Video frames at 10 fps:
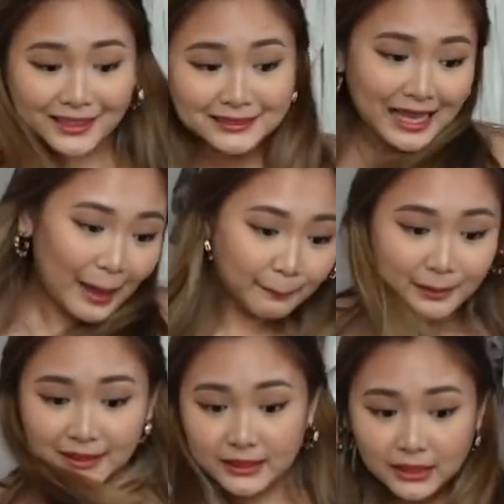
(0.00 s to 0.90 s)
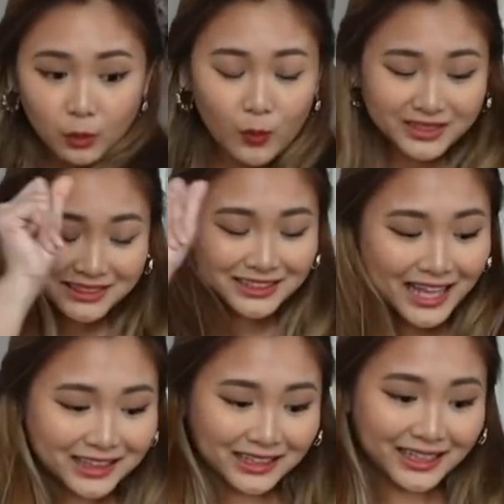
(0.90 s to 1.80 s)
is happening? What's
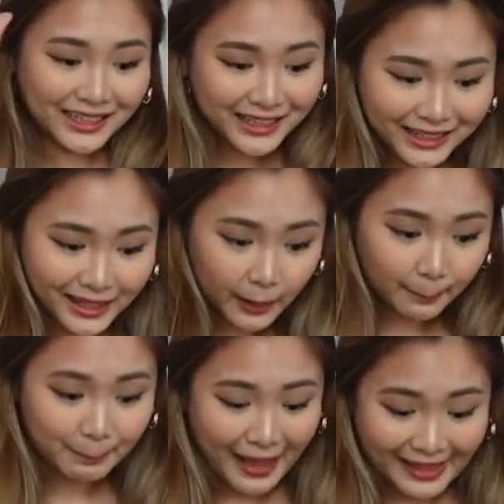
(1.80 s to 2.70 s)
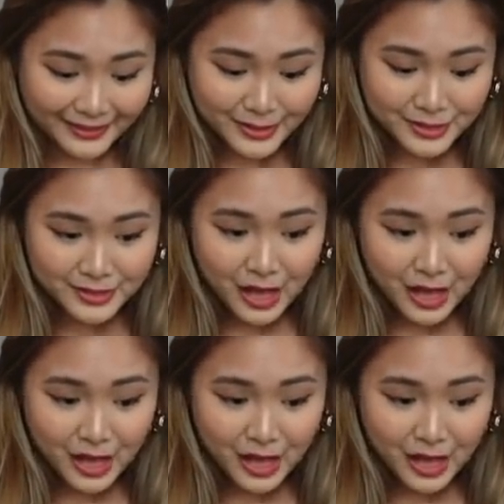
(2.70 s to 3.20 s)
not clicking, pants?